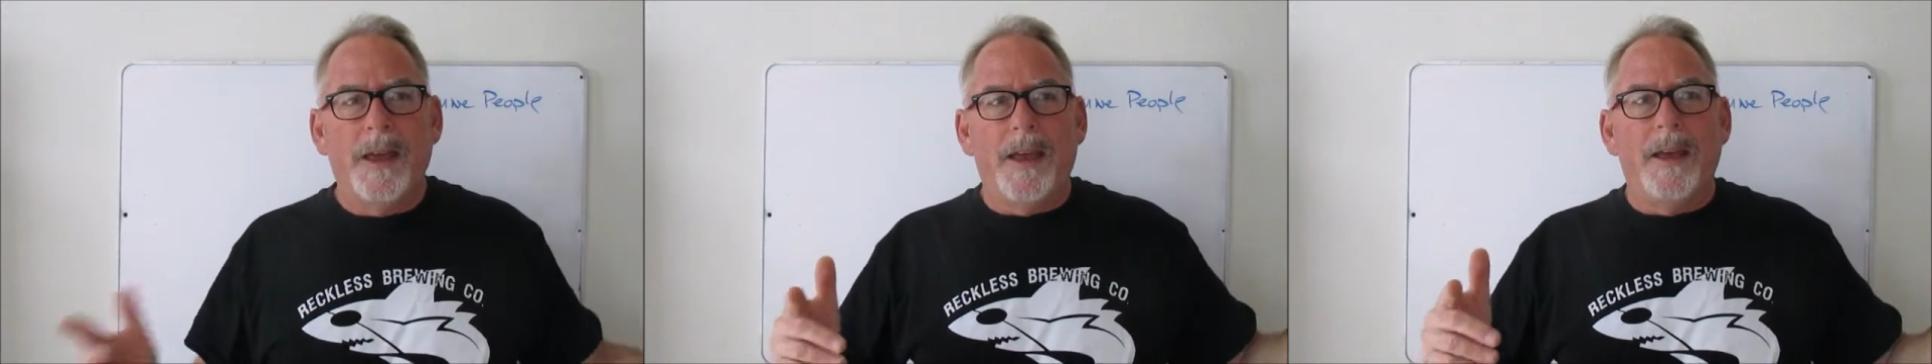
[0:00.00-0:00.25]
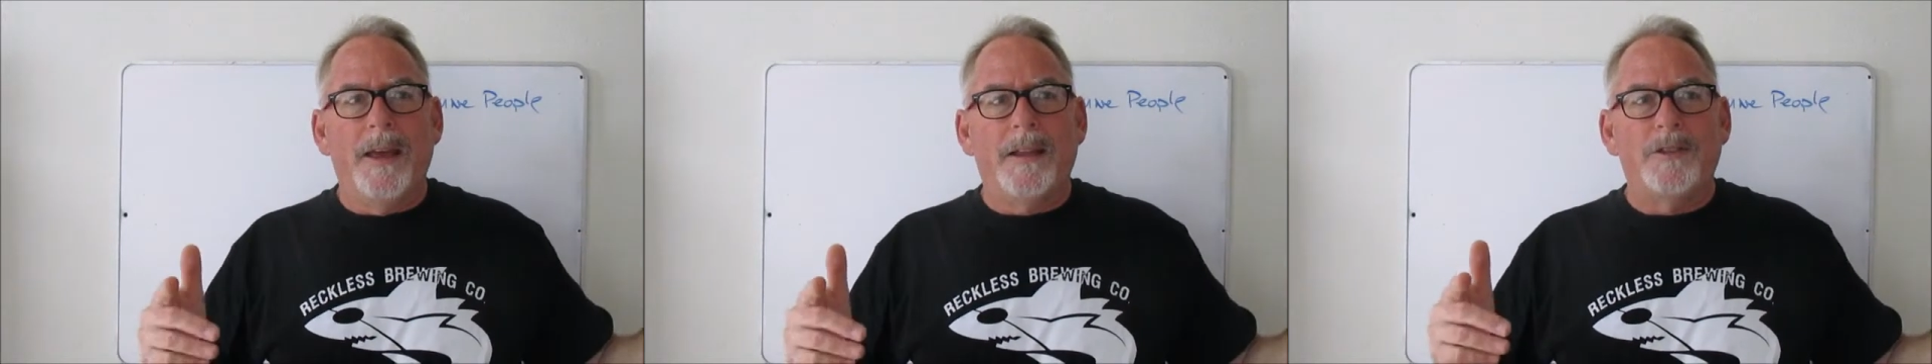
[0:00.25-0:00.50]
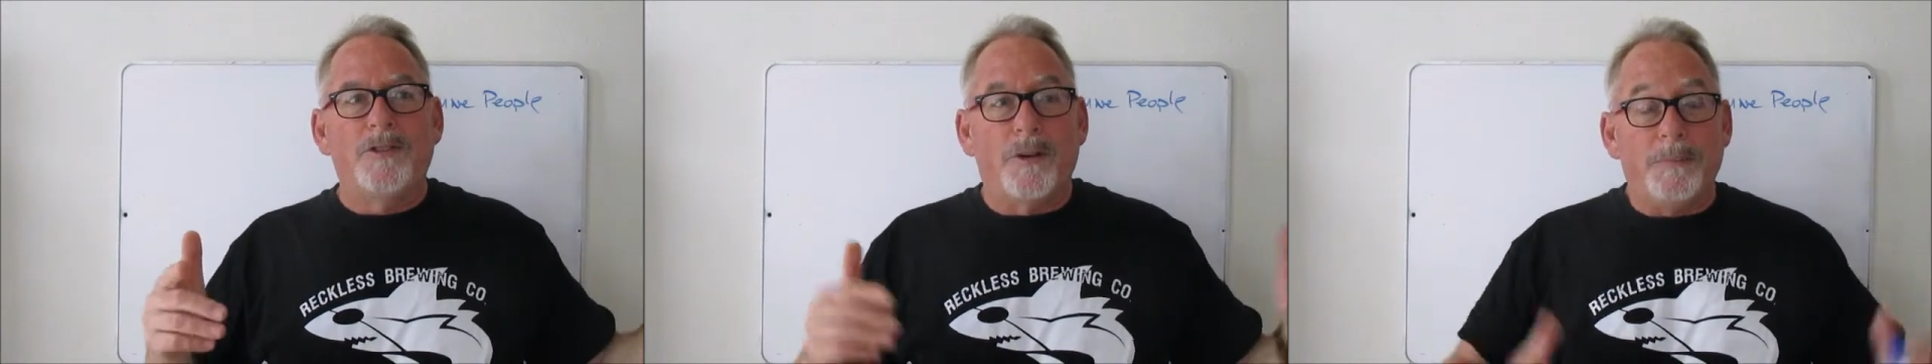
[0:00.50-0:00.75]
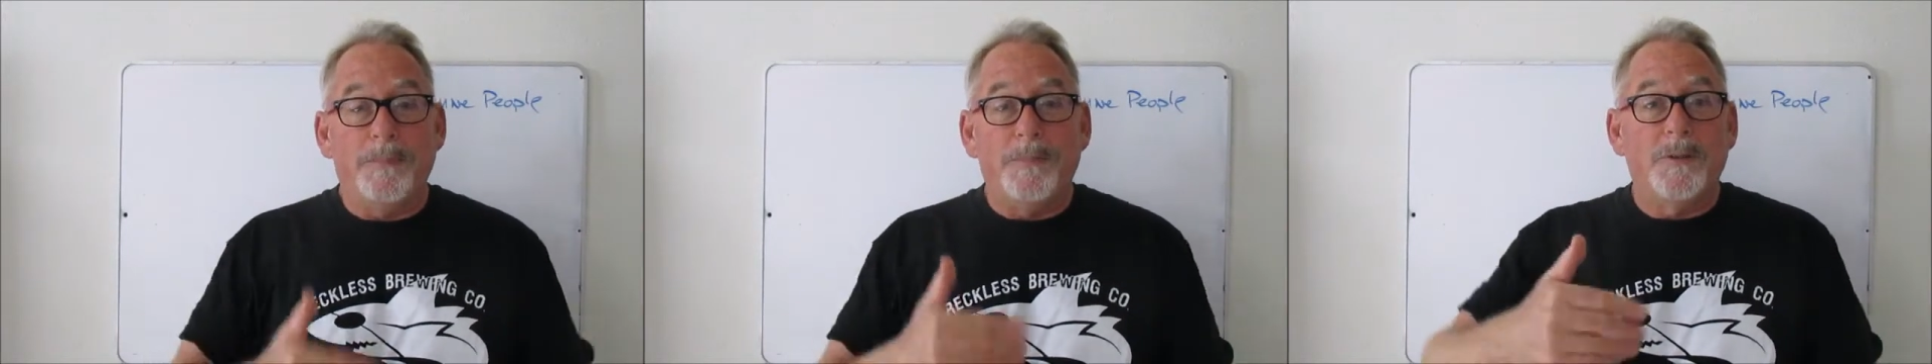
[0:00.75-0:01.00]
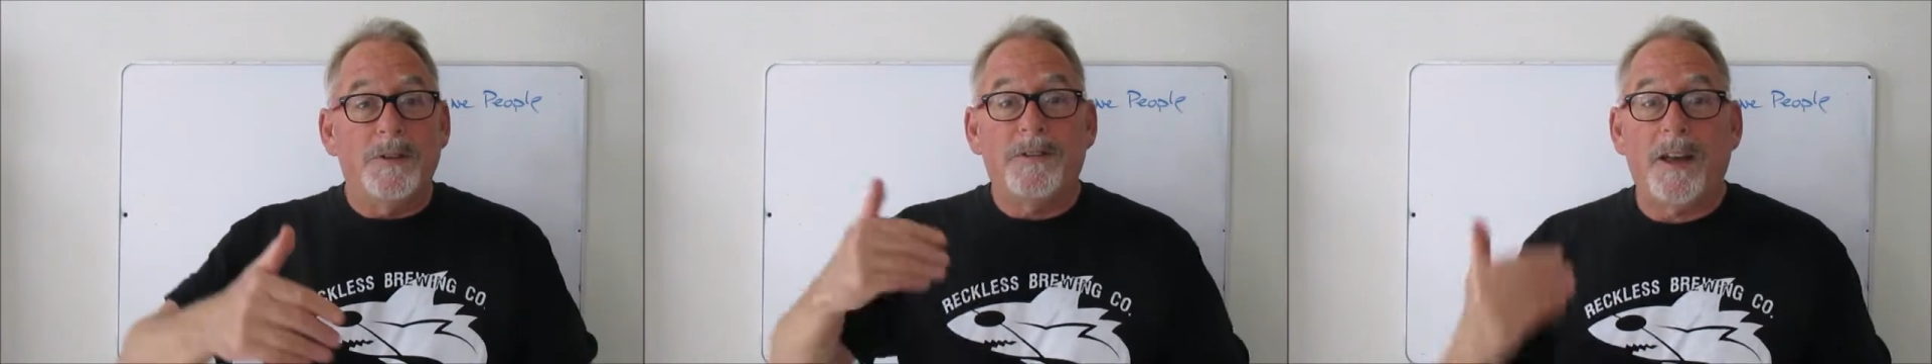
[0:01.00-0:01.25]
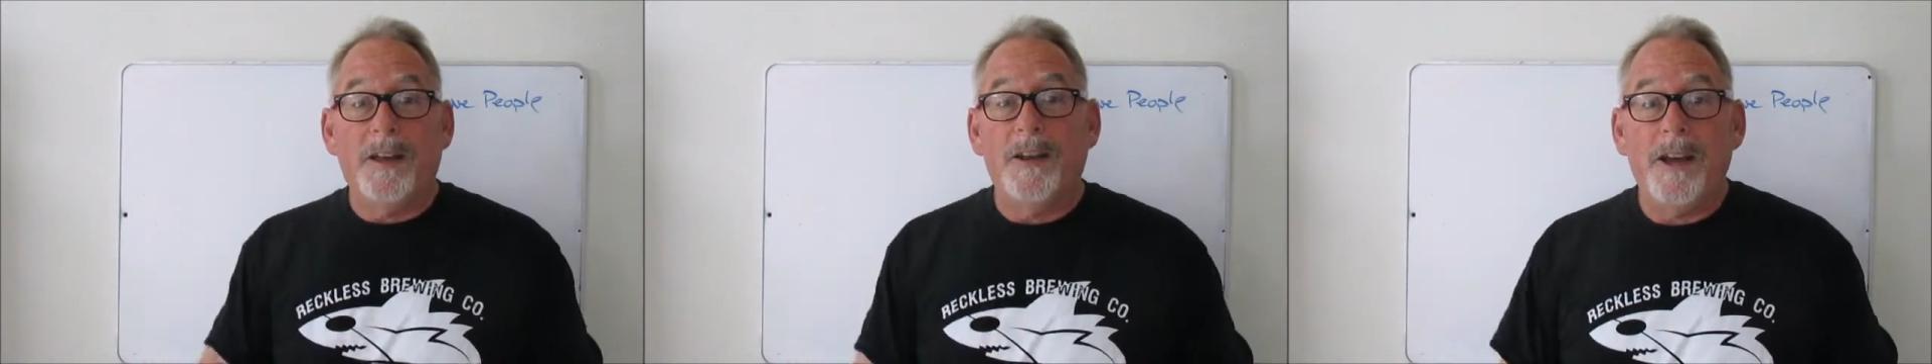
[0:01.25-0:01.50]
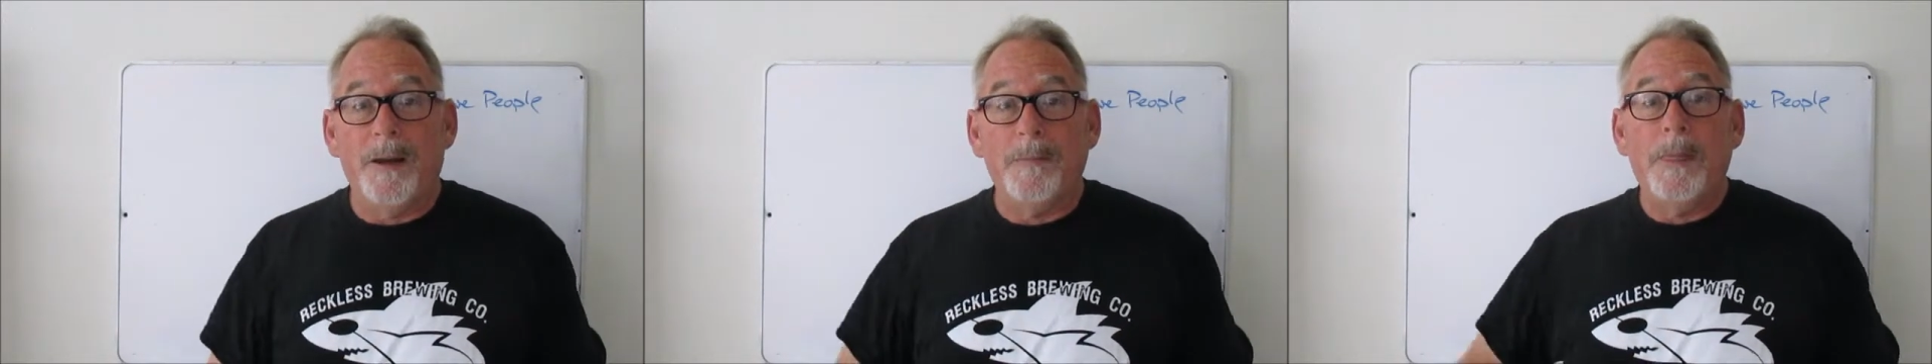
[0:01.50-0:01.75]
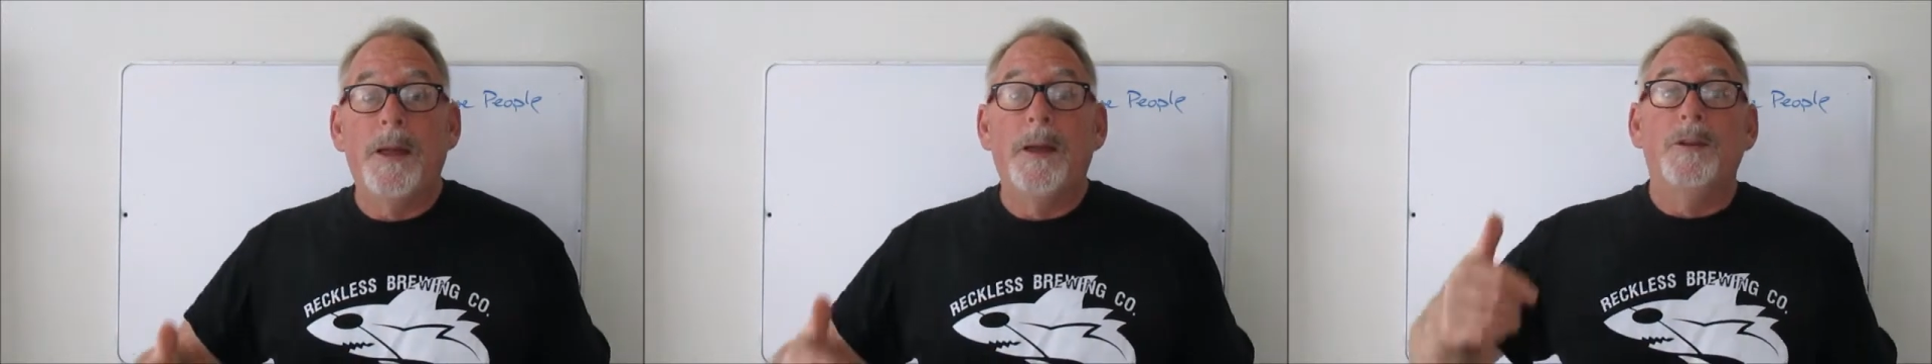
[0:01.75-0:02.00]
And so people would sign
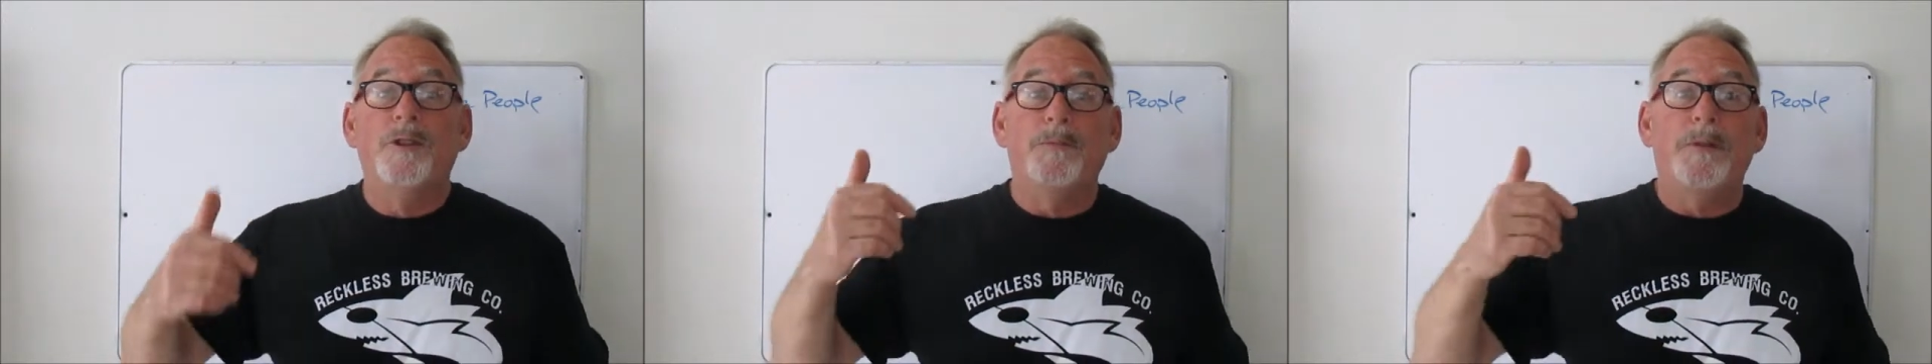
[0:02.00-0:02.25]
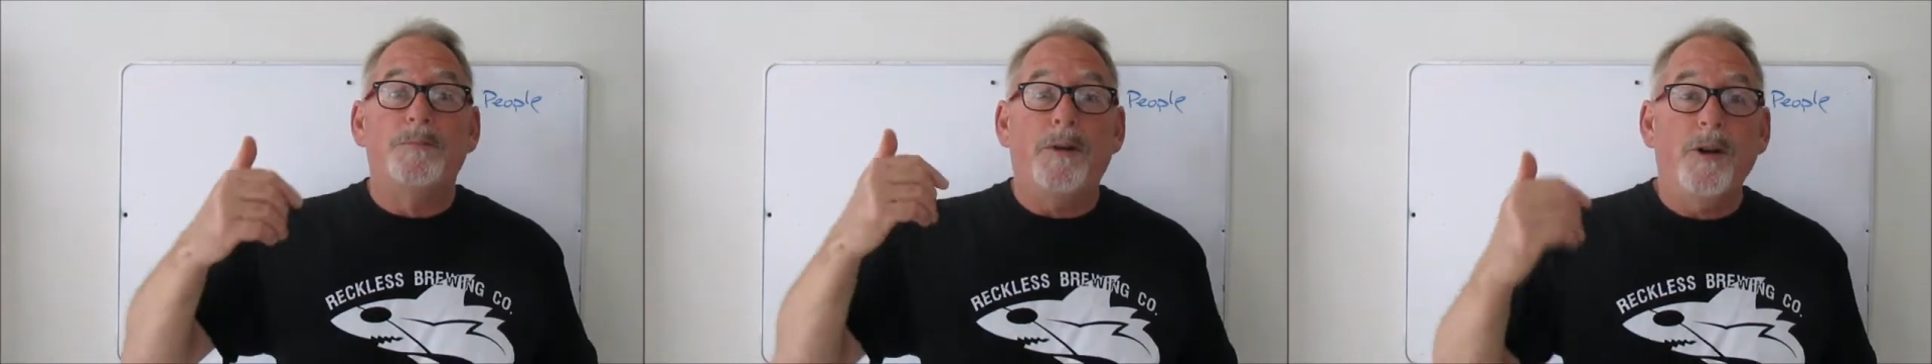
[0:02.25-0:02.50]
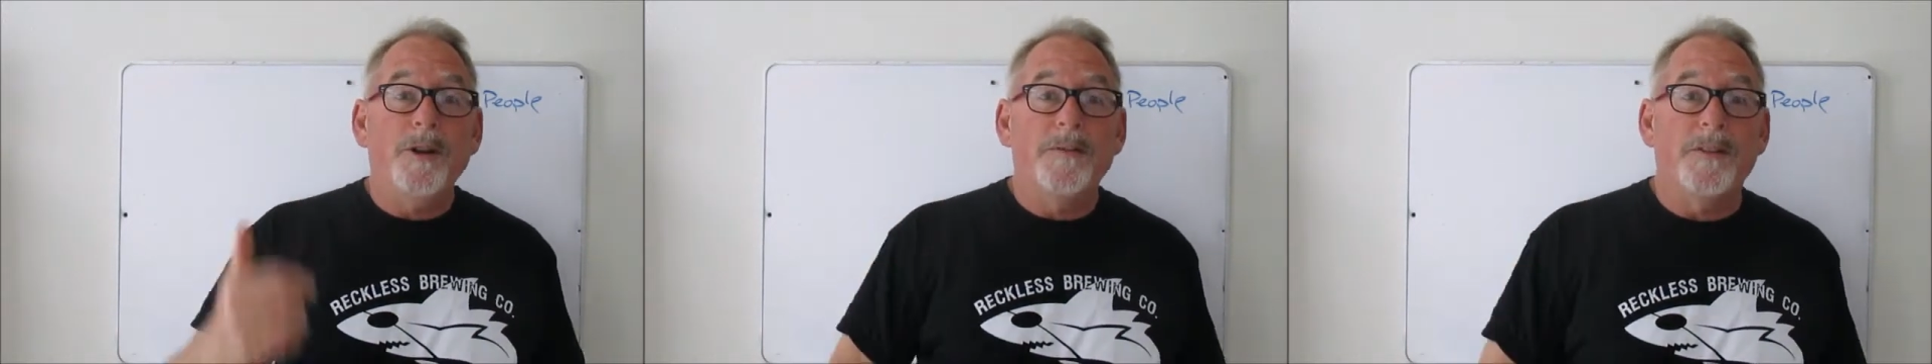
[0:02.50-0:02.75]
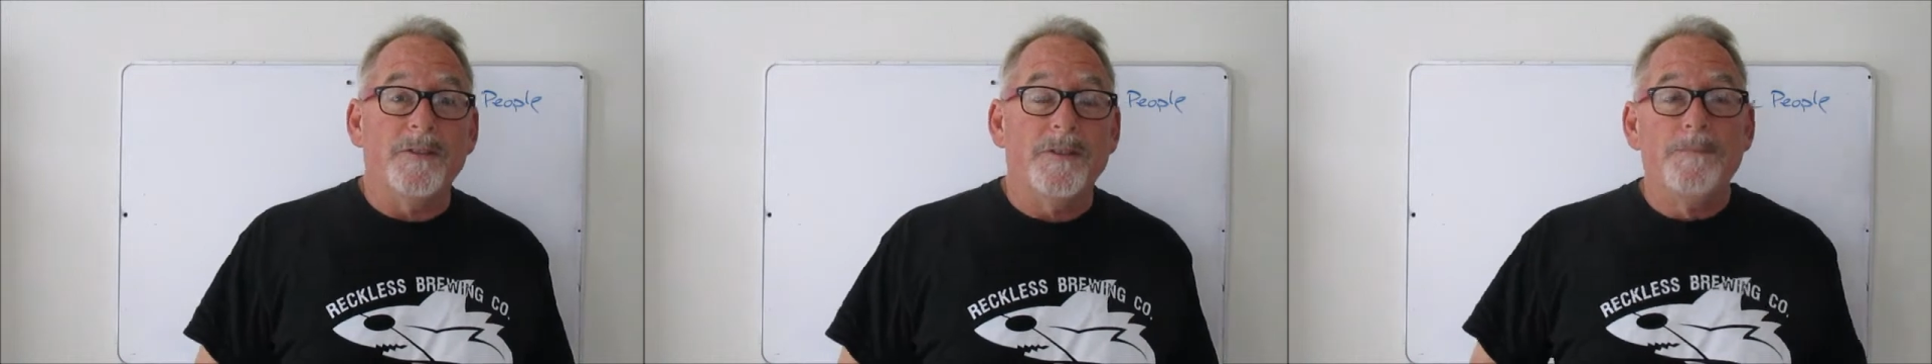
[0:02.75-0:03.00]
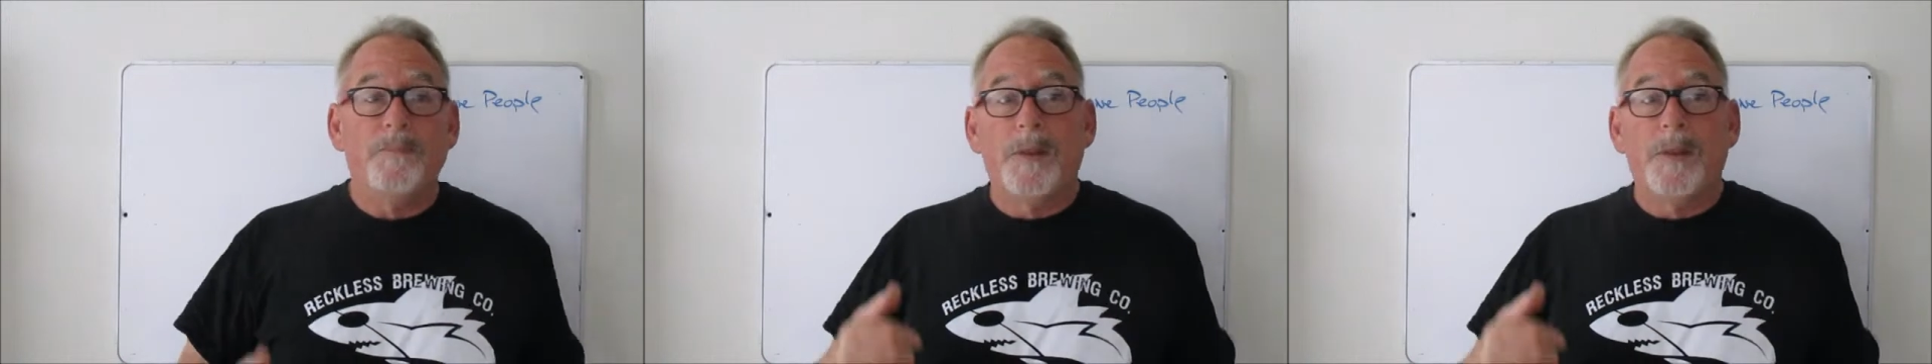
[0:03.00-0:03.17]
up to be part of this.